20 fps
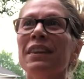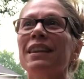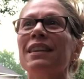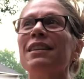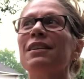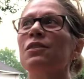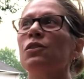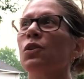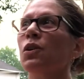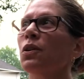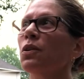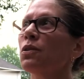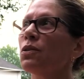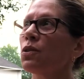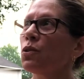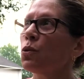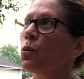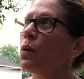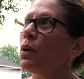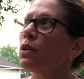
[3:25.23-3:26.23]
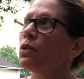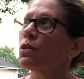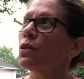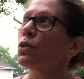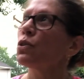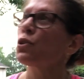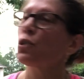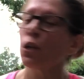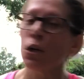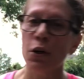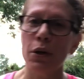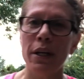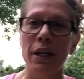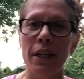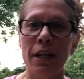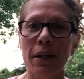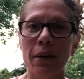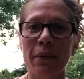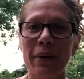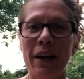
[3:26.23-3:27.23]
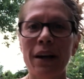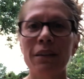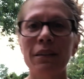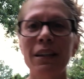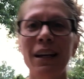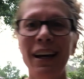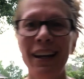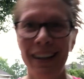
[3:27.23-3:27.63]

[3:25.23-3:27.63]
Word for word: The squirrel, squirrels are scurrying around.